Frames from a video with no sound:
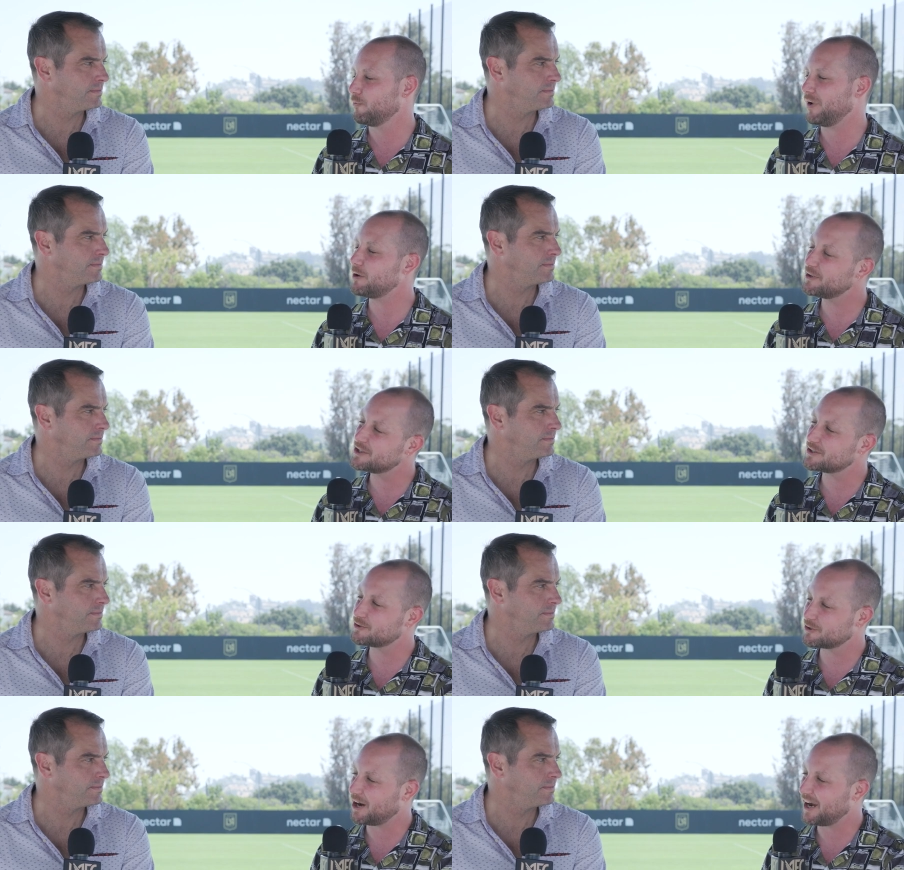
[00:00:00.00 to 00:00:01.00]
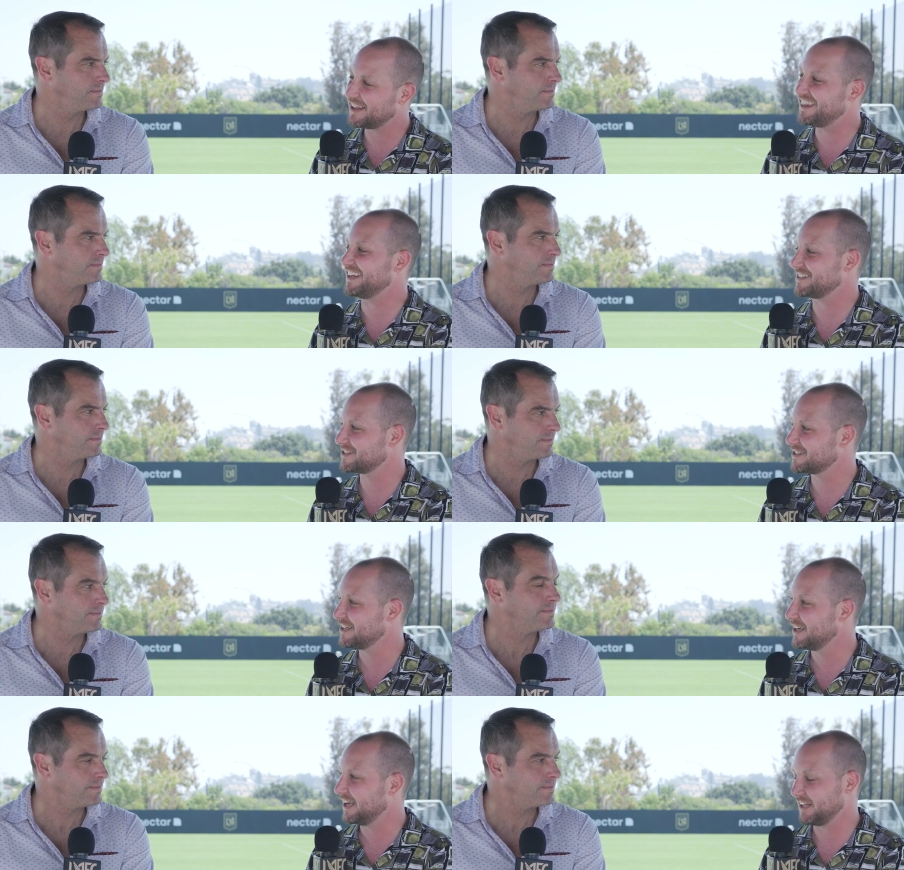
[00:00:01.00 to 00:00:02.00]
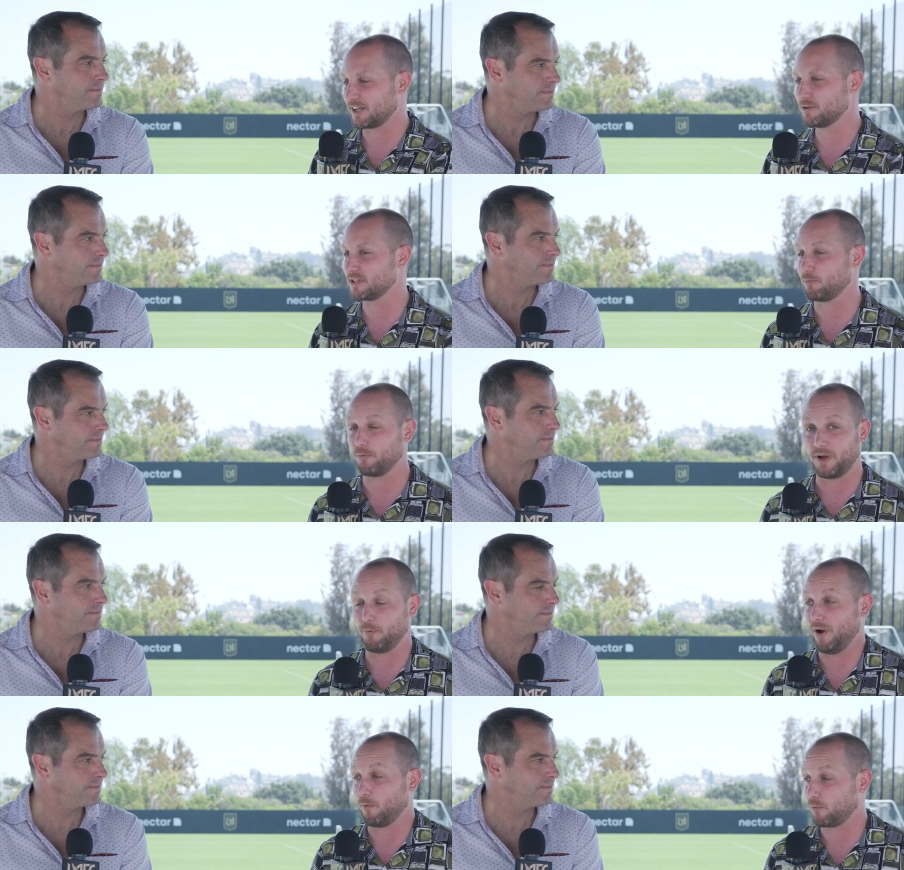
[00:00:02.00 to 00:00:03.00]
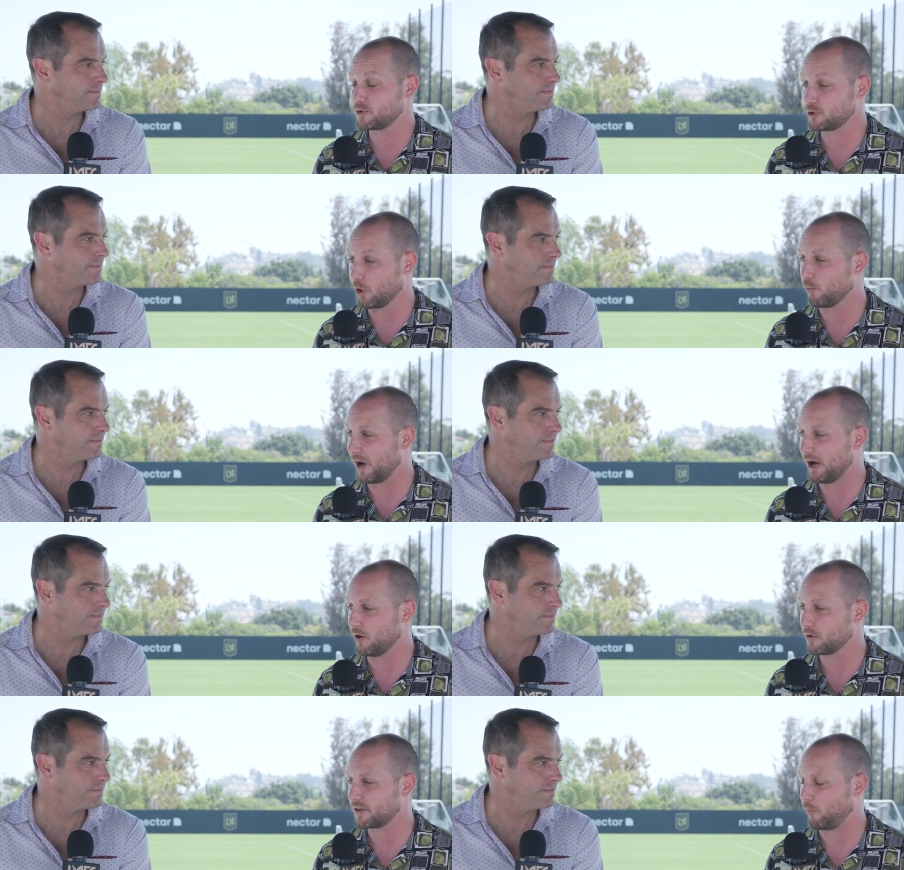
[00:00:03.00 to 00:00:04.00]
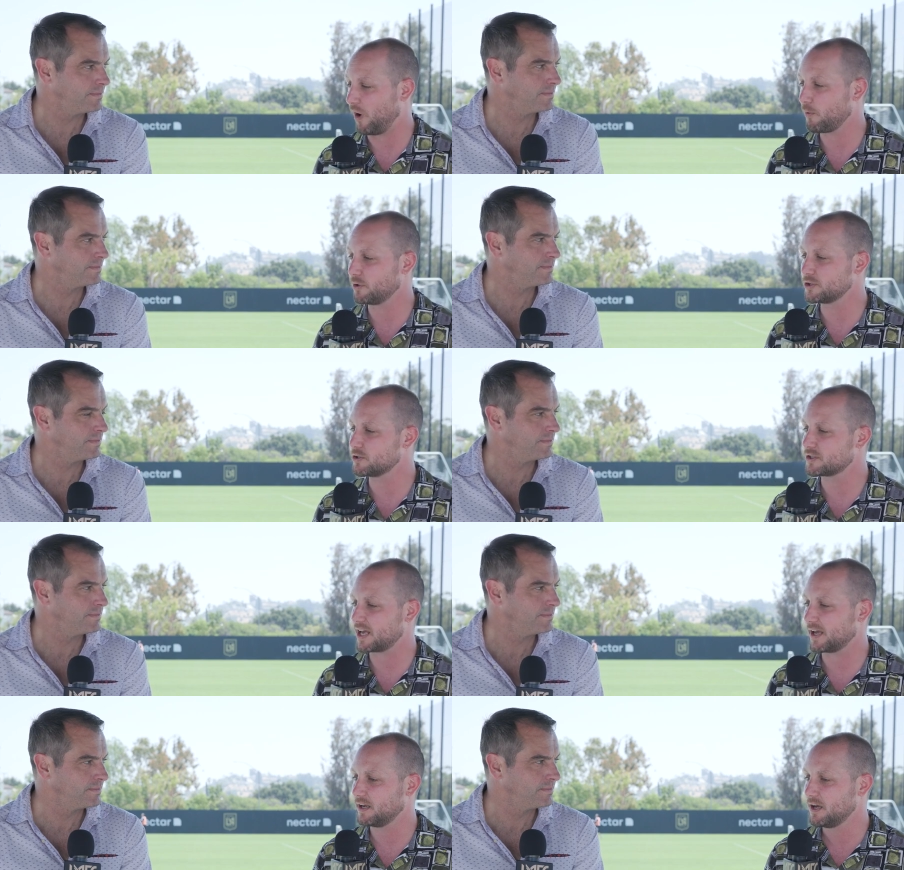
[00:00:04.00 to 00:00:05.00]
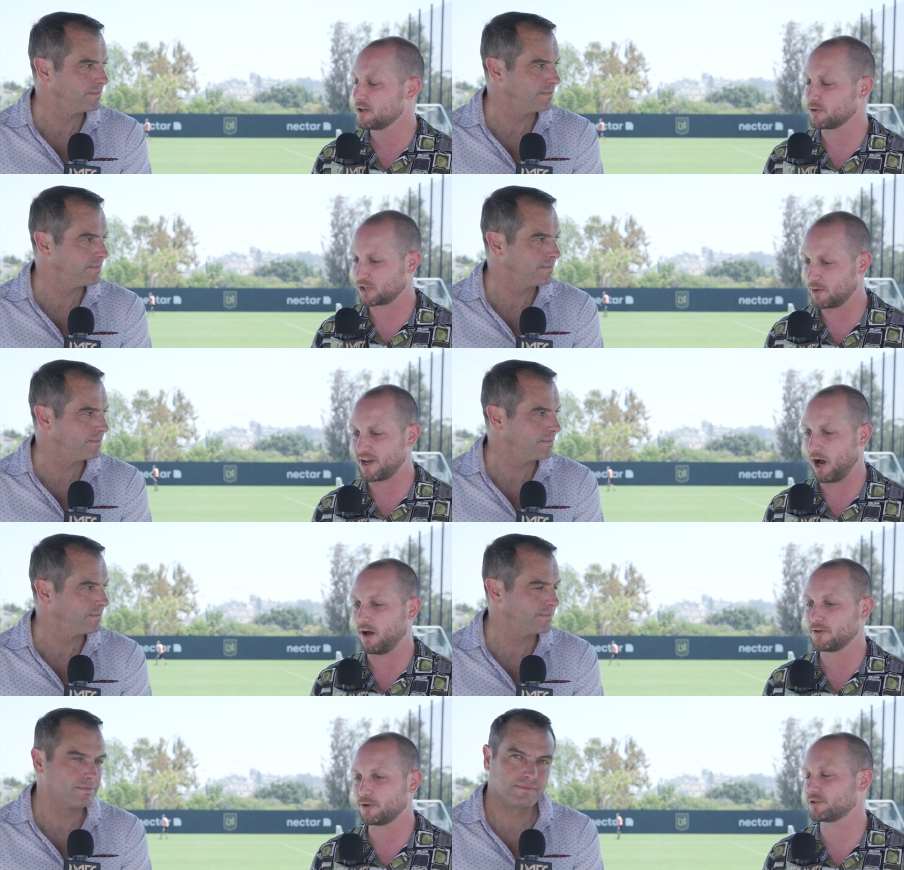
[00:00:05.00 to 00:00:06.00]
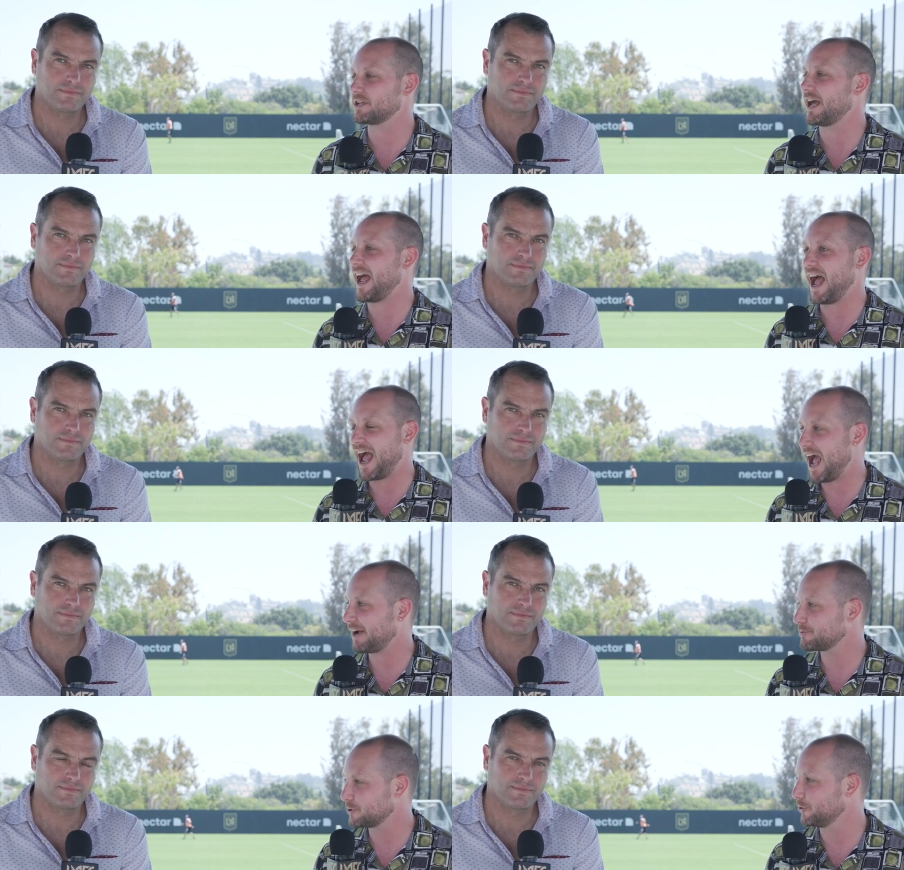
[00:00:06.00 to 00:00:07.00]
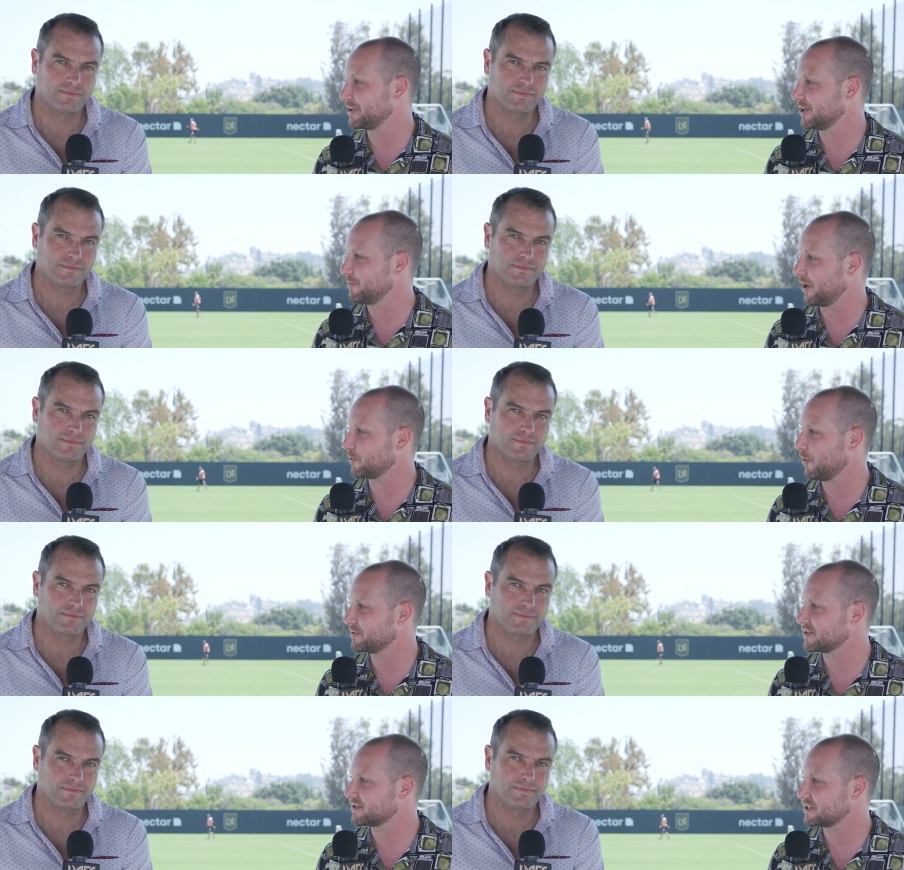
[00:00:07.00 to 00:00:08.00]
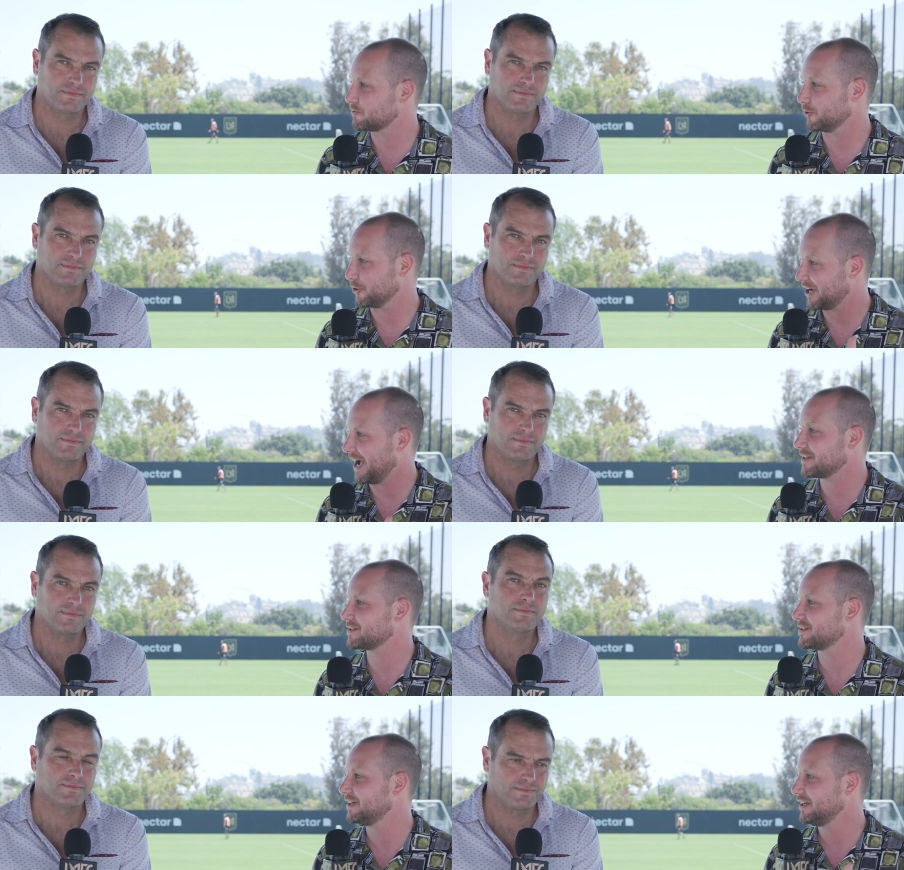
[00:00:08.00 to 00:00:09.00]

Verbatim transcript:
Speaker 1: Why don't we just try this? And like you said, it went so well that why wouldn't you say there's absolutely going to be other moments in the season where you're gassed,